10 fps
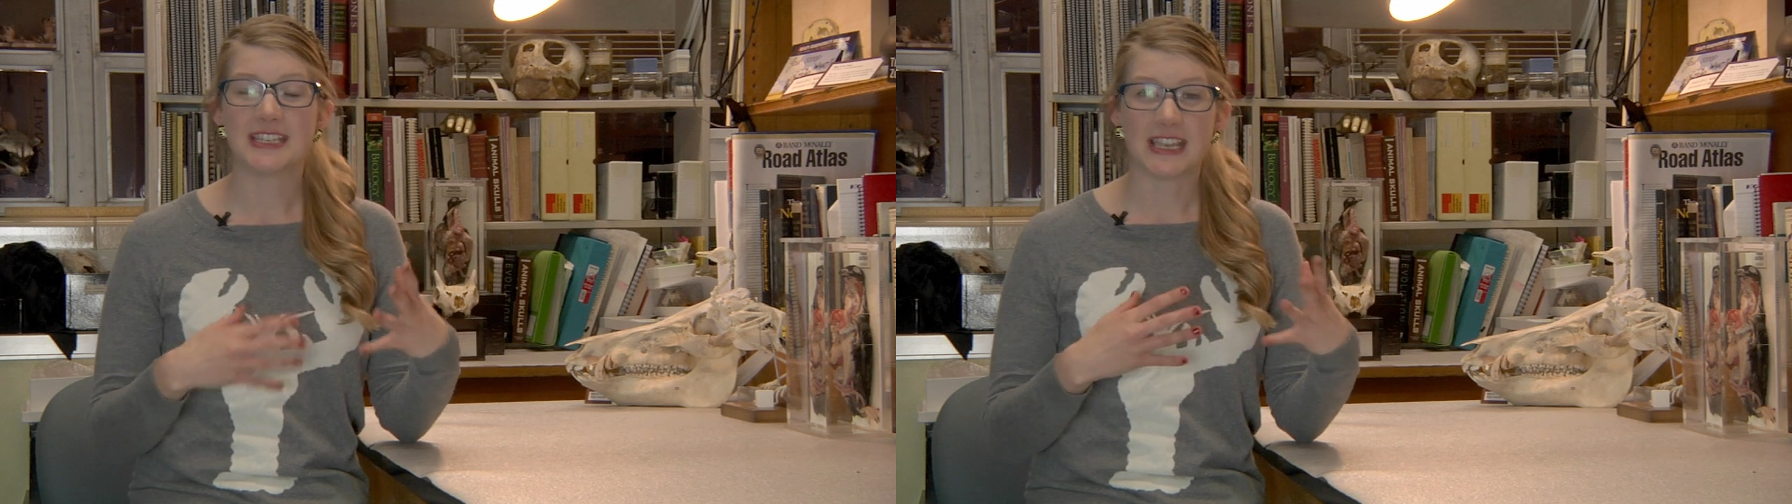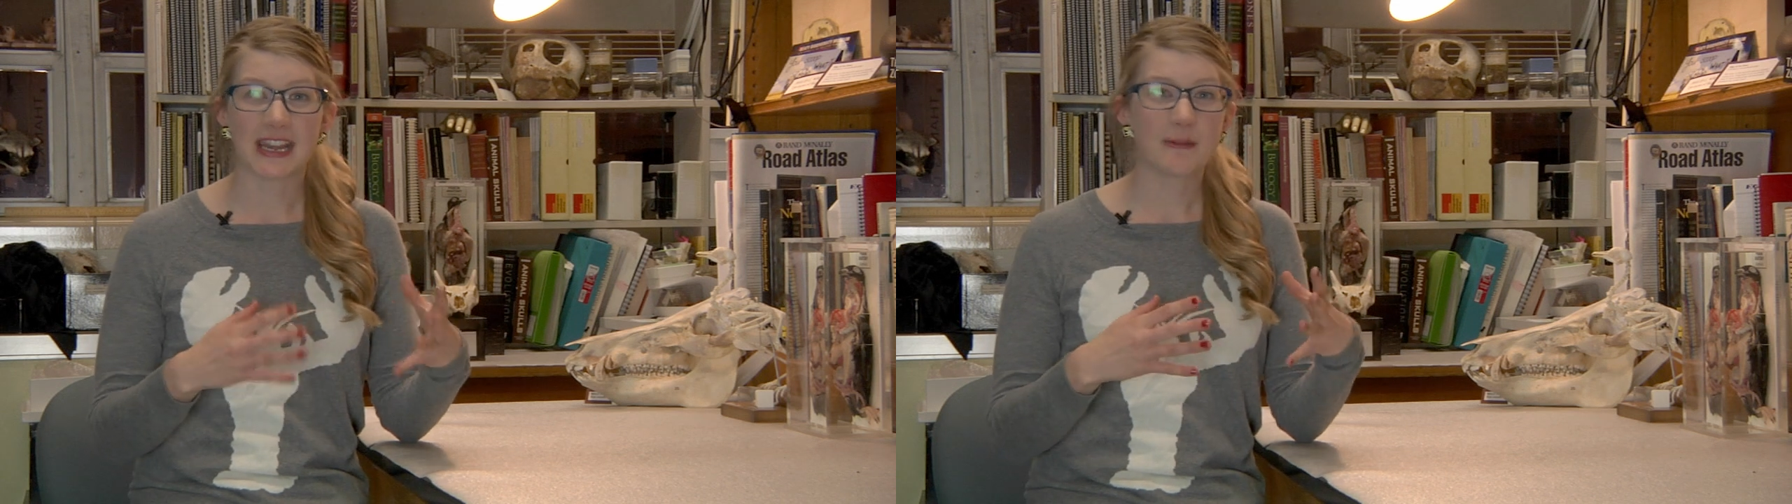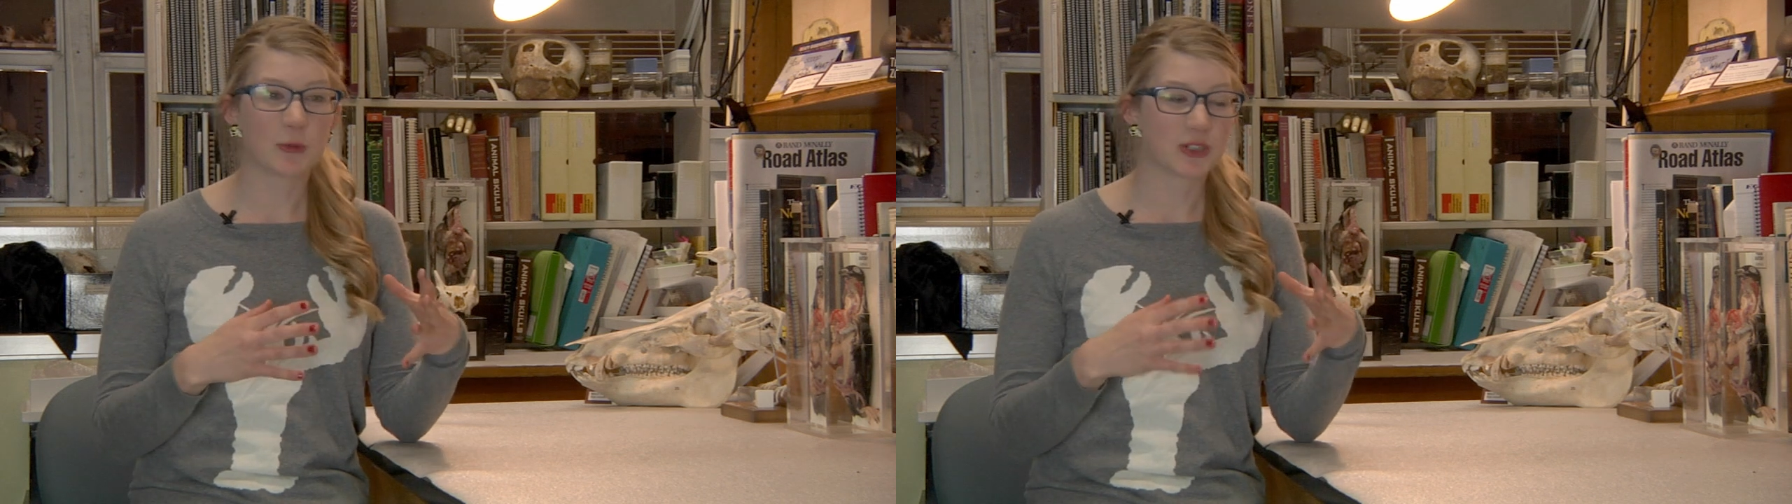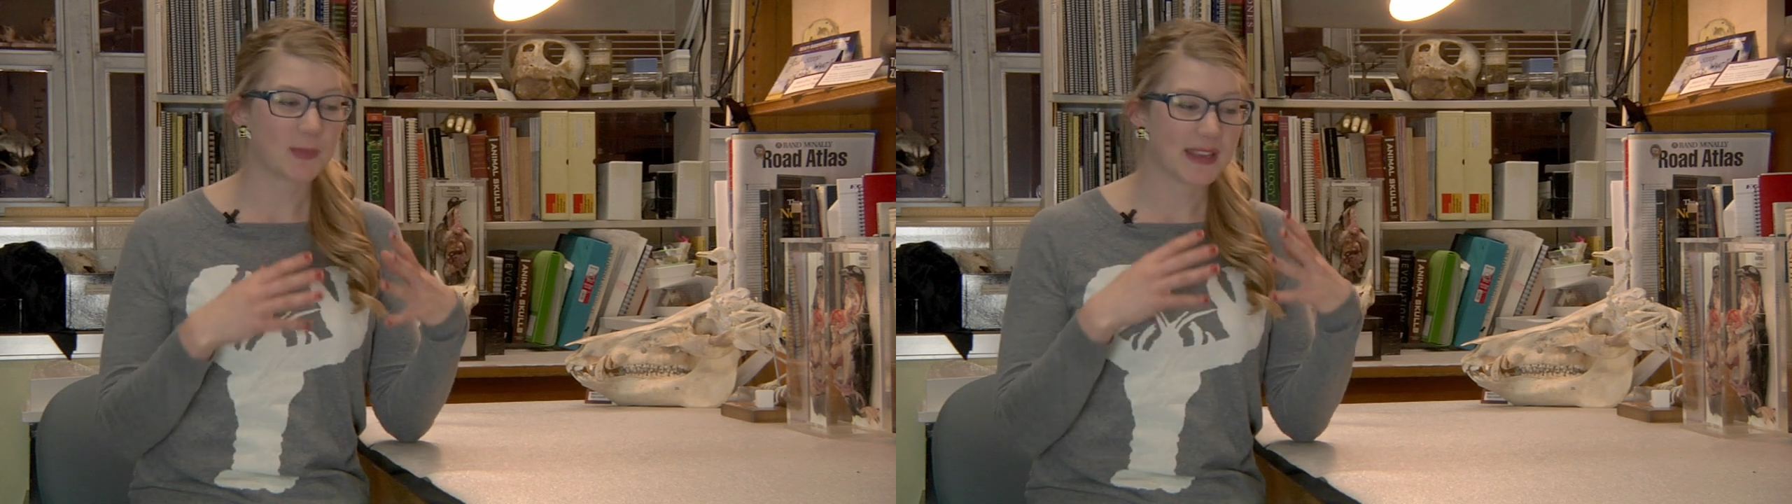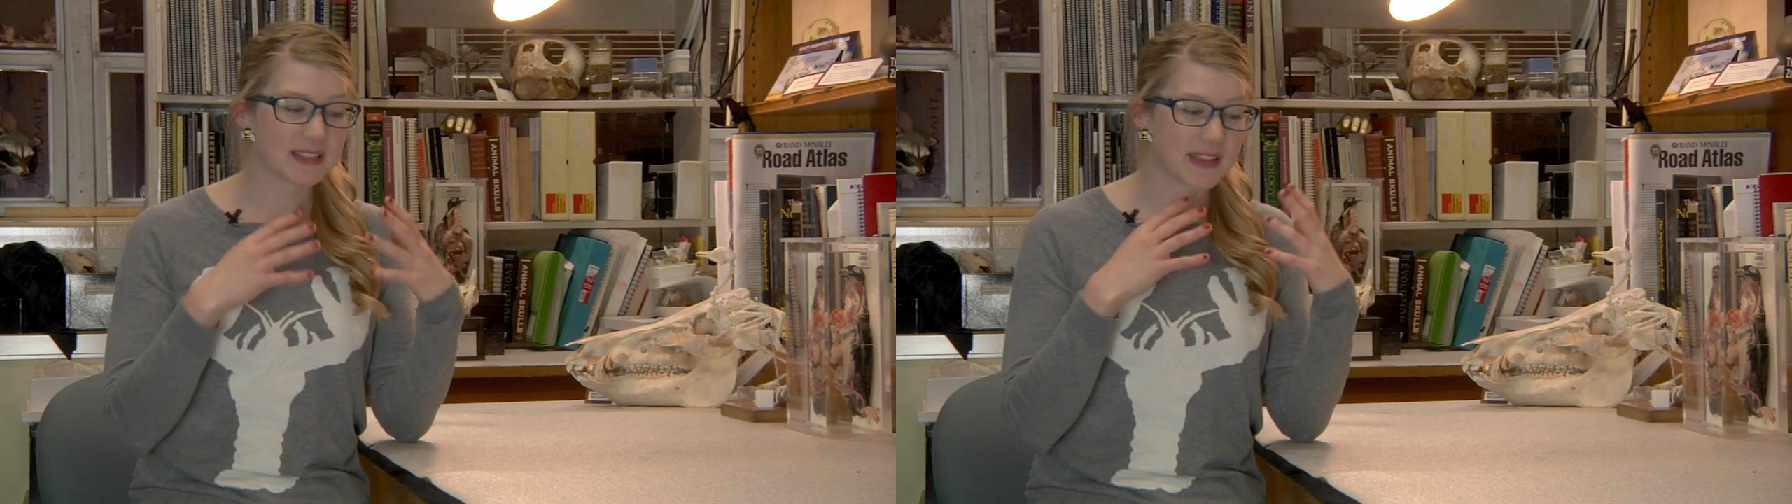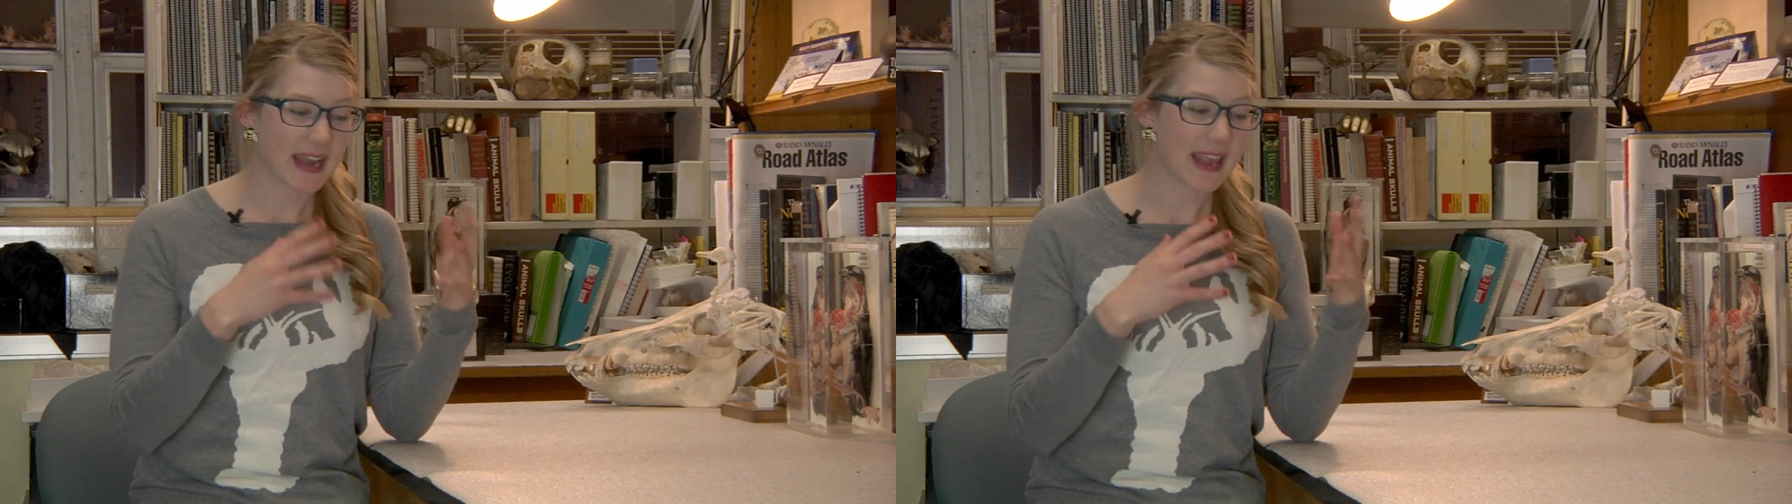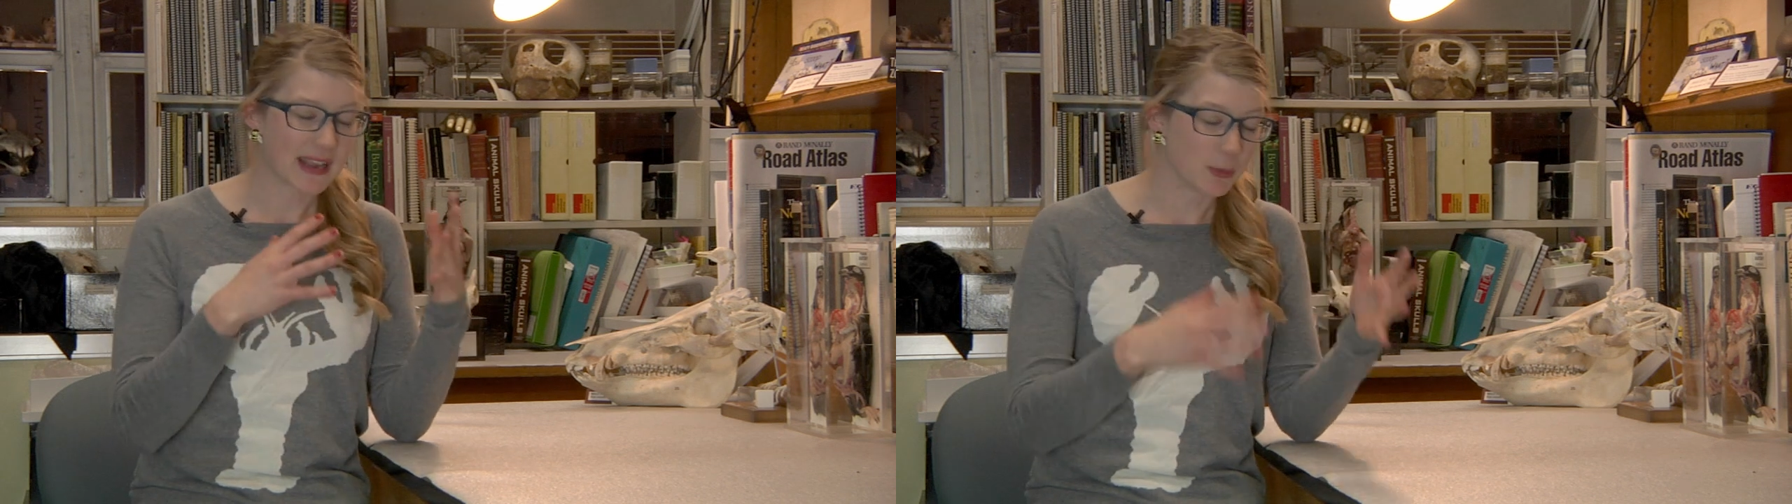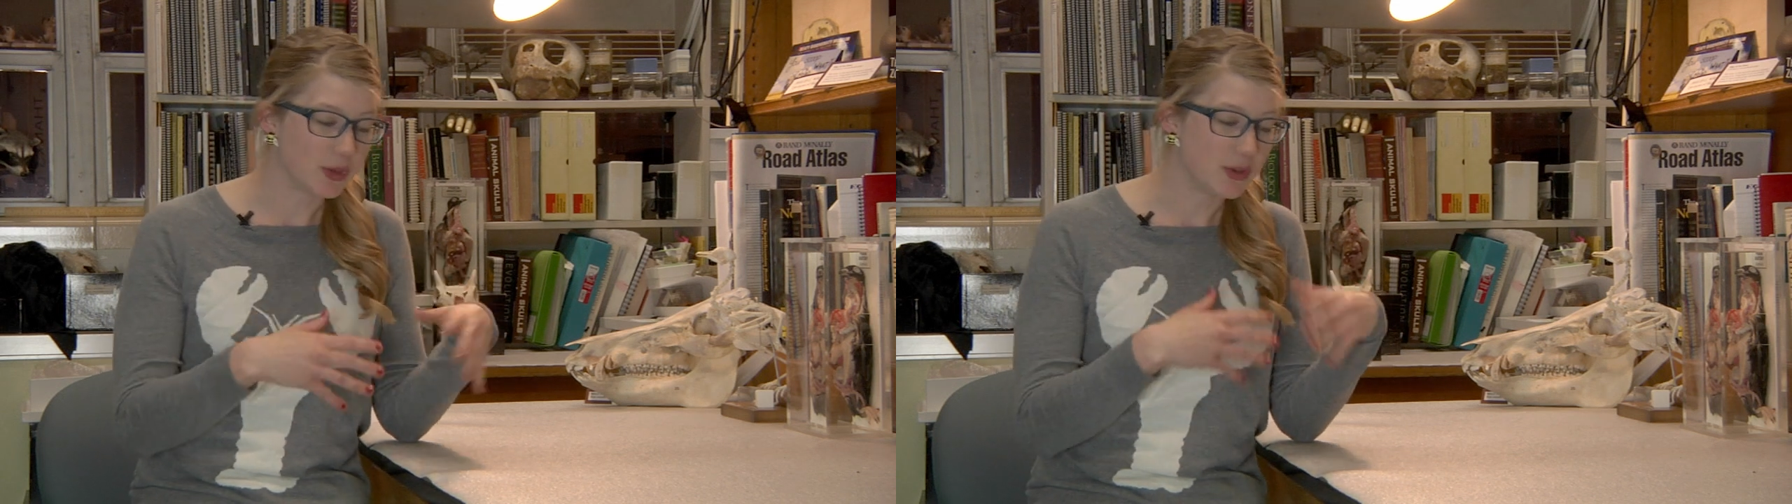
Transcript: DNA which makes that animal